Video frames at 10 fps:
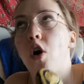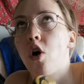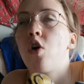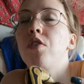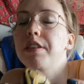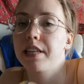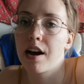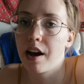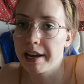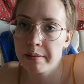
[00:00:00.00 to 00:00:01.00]
all the
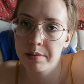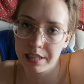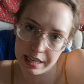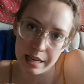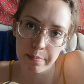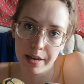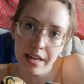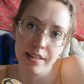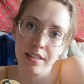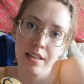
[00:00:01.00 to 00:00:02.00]
time to keep
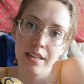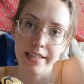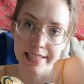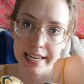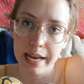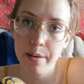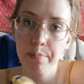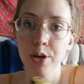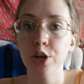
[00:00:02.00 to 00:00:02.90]
it damp,